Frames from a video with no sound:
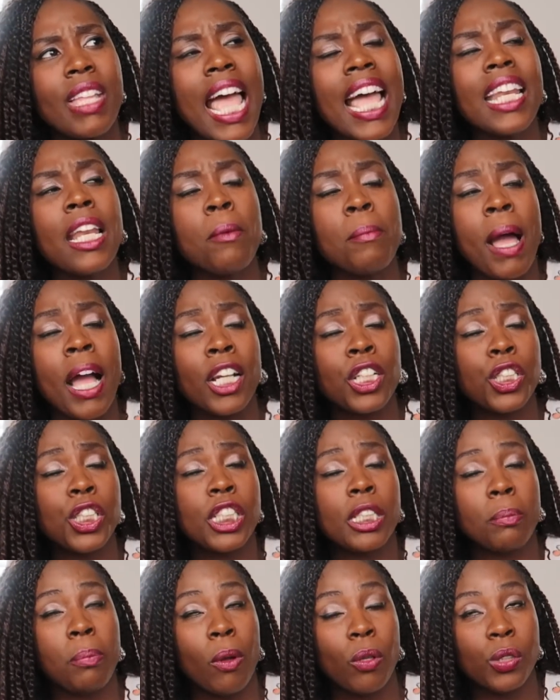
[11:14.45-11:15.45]
and I'm
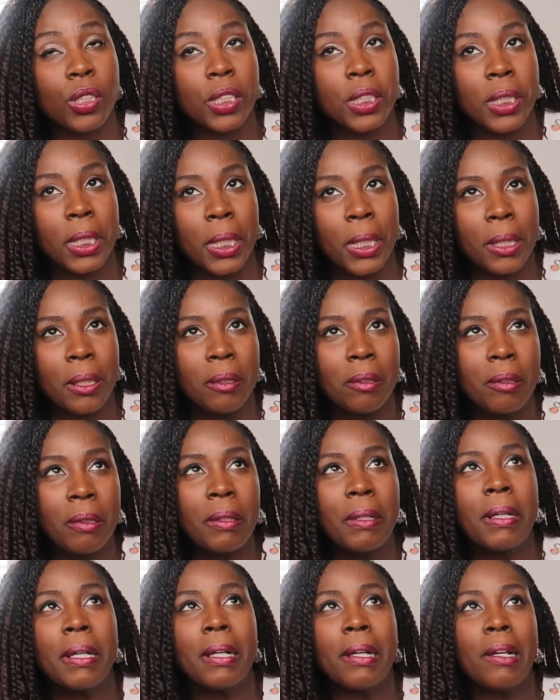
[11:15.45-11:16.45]
actually supposed to
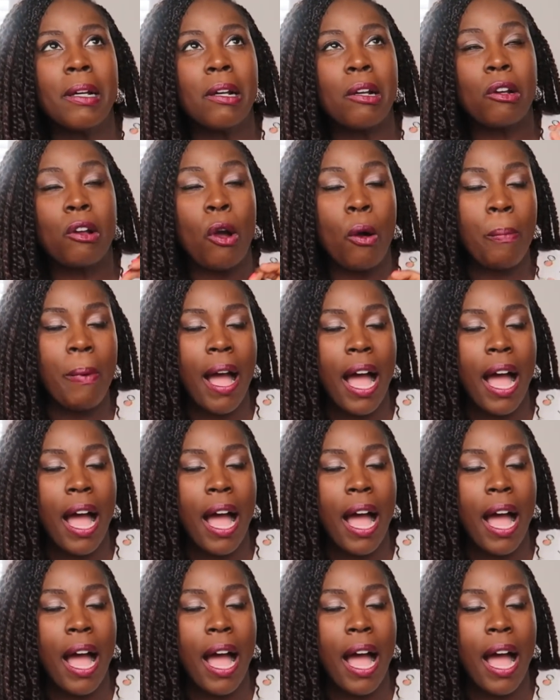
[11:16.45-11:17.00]
go